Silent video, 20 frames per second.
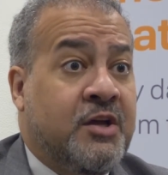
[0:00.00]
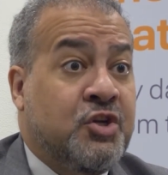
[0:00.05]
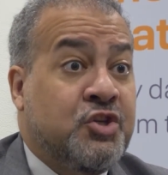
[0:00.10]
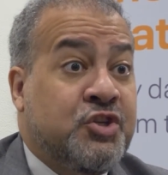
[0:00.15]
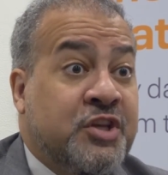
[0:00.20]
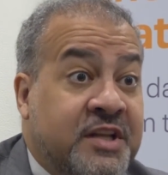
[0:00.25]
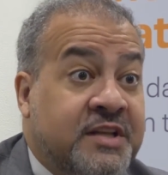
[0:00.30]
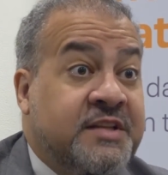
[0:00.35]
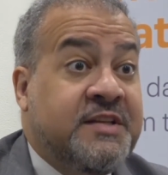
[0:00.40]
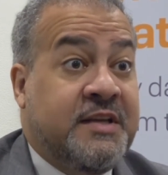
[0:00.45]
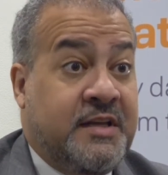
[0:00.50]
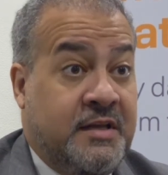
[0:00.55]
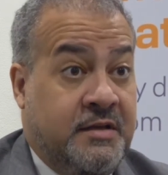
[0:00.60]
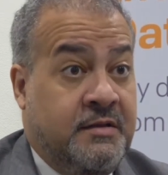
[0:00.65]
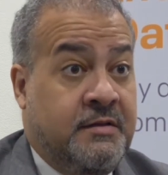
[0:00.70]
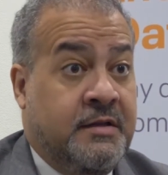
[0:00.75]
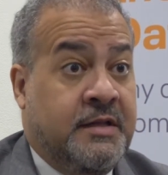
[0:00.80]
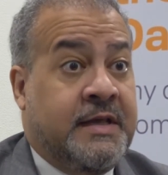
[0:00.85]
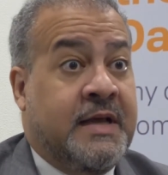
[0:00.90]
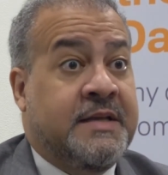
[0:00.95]
rigidity
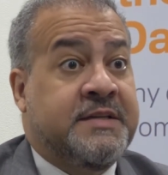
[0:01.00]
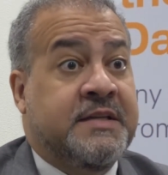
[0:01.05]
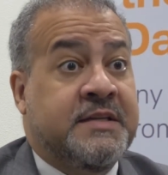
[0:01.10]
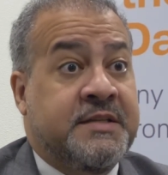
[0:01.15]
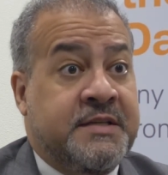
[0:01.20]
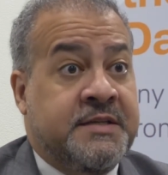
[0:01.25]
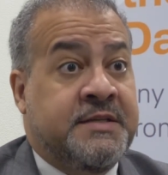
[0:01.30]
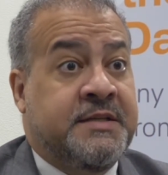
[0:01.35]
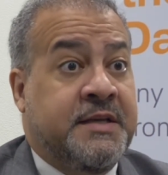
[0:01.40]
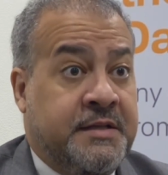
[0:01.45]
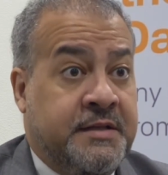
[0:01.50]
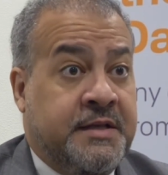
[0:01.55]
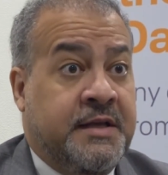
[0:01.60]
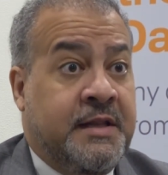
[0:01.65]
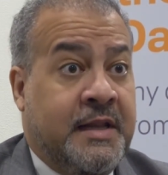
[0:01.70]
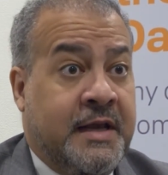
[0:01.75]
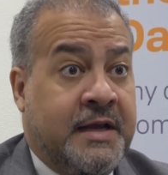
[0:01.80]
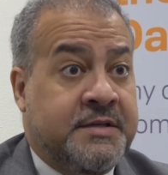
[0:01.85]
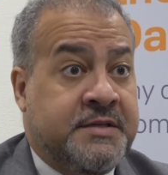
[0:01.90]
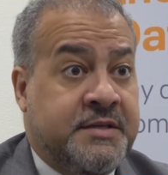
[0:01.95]
that has existed
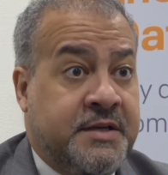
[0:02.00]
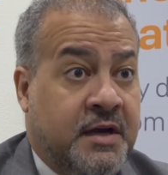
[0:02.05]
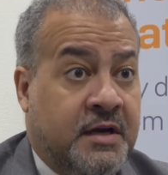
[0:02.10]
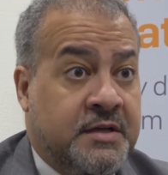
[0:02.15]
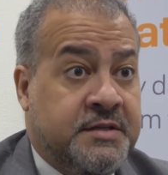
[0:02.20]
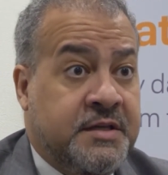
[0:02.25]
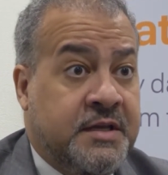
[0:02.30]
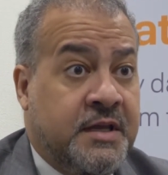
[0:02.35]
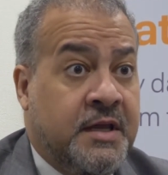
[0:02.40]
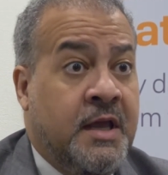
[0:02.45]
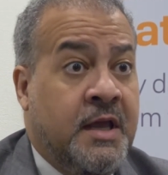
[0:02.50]
in legacy IT.